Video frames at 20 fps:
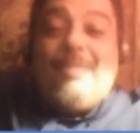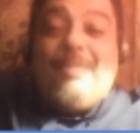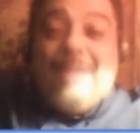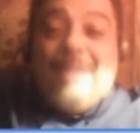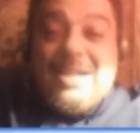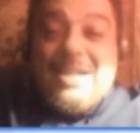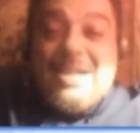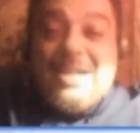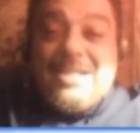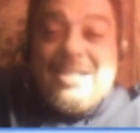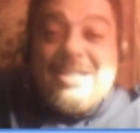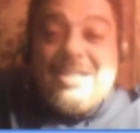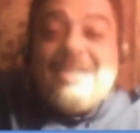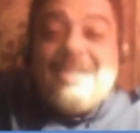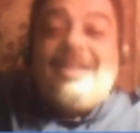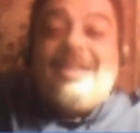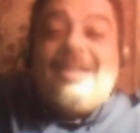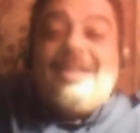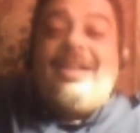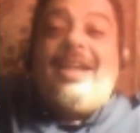embrace
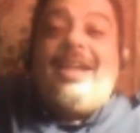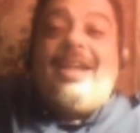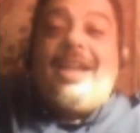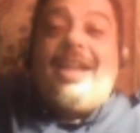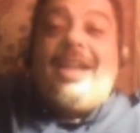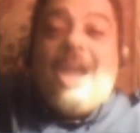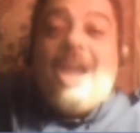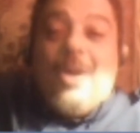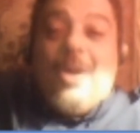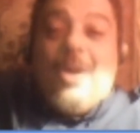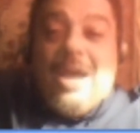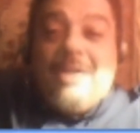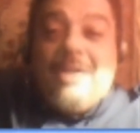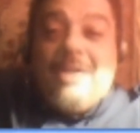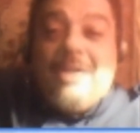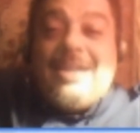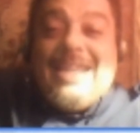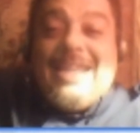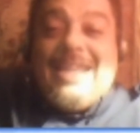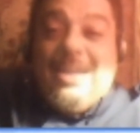it, Go
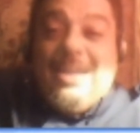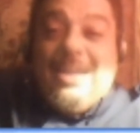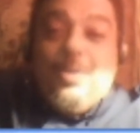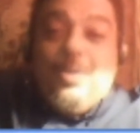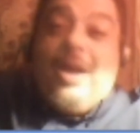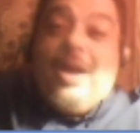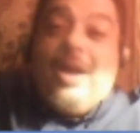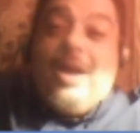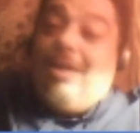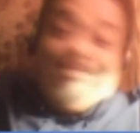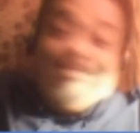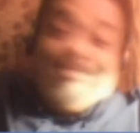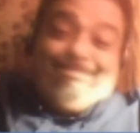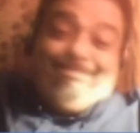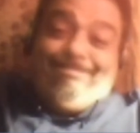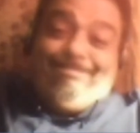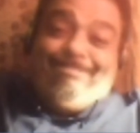out and eat well.